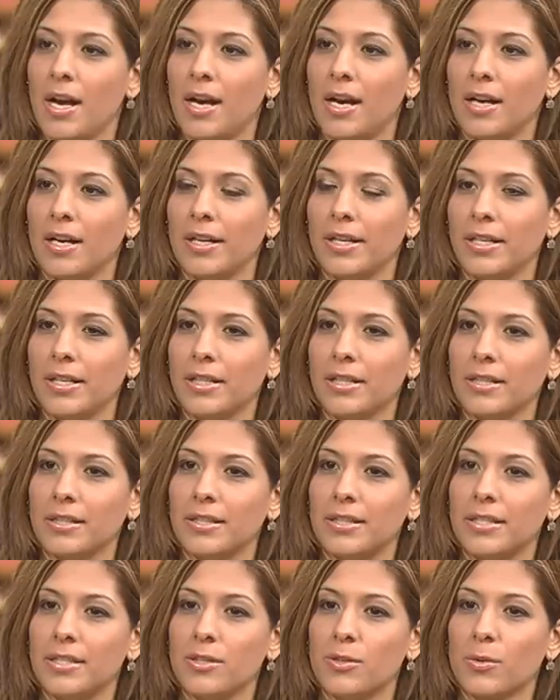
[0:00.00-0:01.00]
I uh,
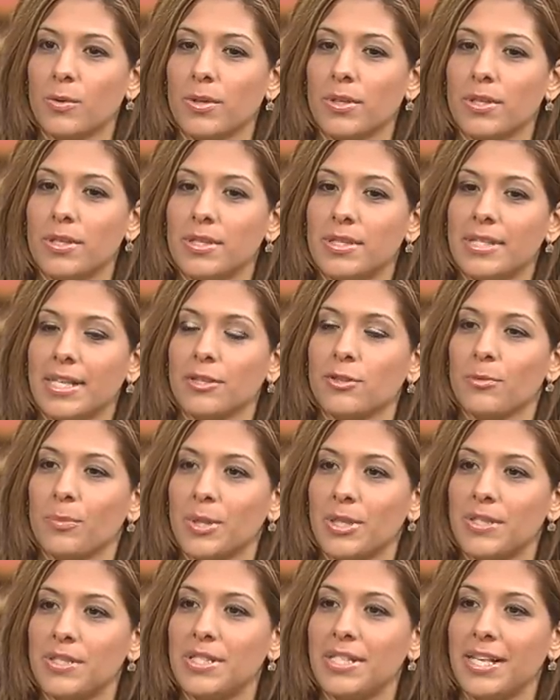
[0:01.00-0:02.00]
endured sexual
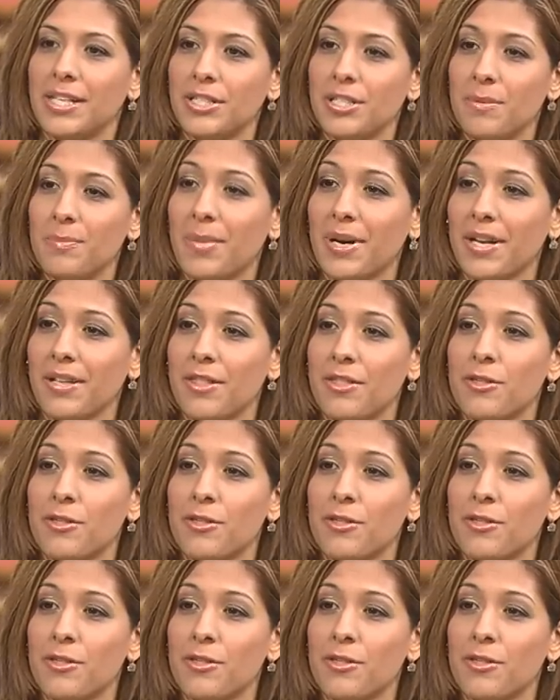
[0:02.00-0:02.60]
molestation by